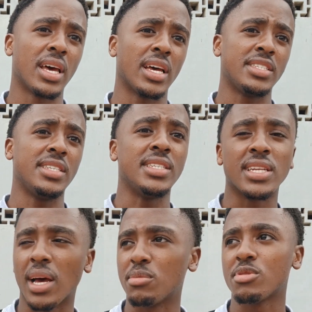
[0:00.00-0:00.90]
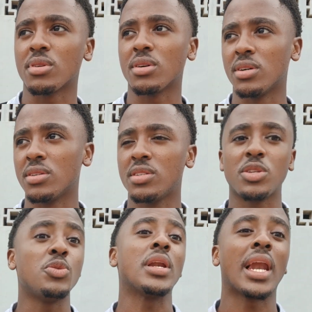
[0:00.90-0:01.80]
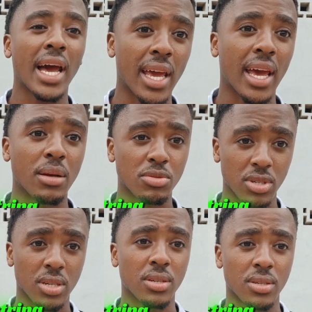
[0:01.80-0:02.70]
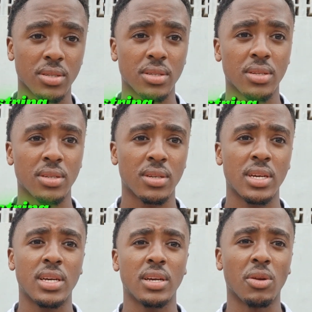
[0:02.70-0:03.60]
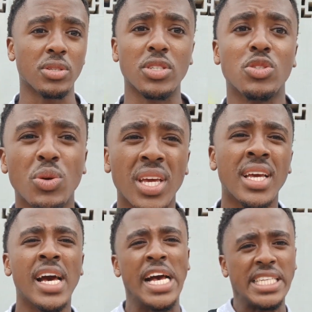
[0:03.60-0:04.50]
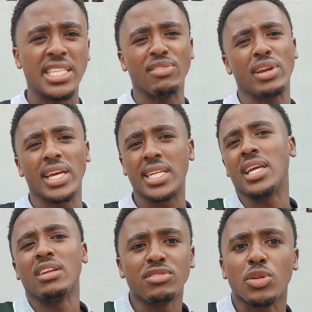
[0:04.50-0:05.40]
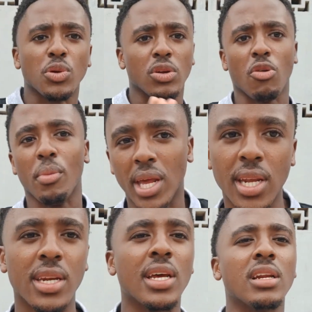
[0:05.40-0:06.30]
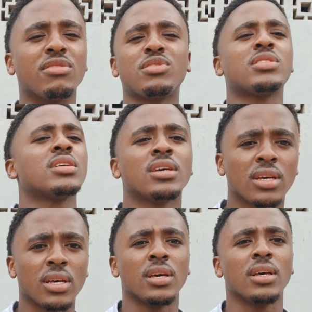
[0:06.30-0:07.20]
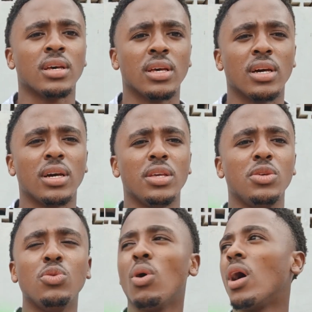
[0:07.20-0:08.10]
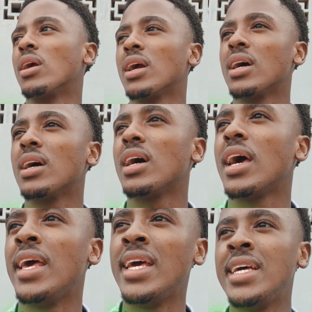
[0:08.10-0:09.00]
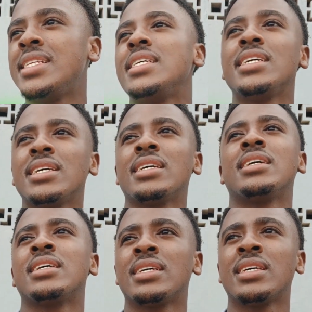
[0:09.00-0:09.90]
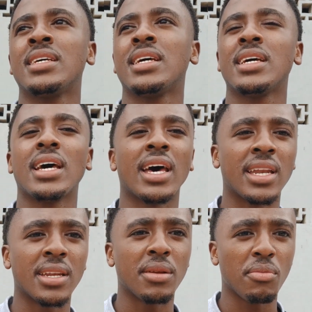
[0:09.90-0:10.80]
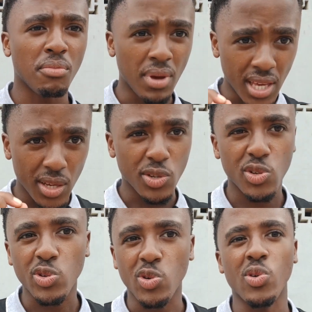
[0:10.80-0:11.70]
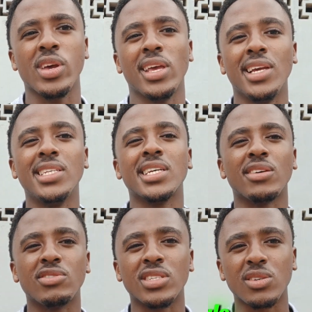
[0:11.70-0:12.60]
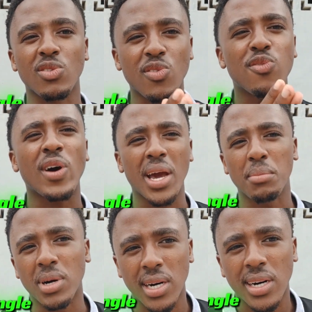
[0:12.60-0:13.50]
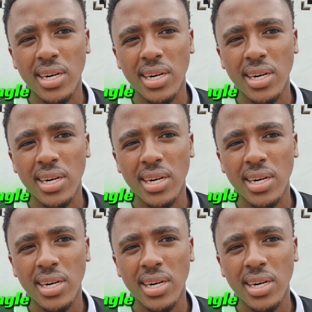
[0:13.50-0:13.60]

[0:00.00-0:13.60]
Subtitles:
seated hamstring curls, you're doing lying hamstring curls. You're not just doing stiff-legged deadlifts, you're doing Romanian deadlifts. You are hitting and making sure each and every single fiber